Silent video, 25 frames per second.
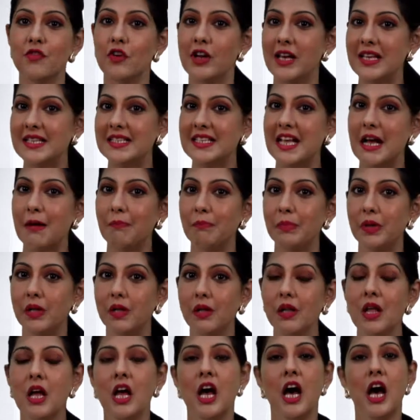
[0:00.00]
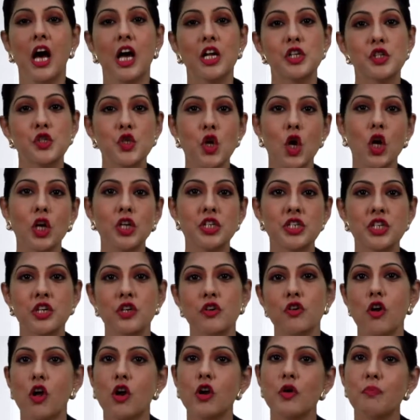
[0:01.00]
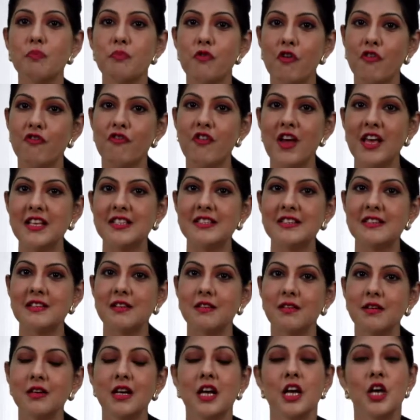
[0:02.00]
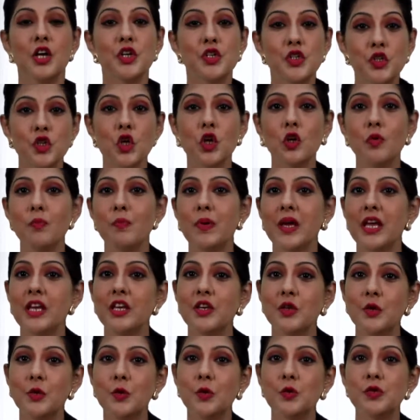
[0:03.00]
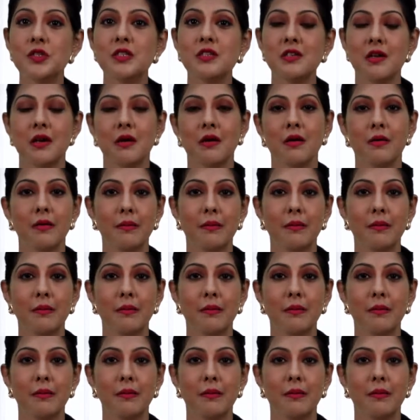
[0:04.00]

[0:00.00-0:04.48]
For example, a doctor or a professor should be used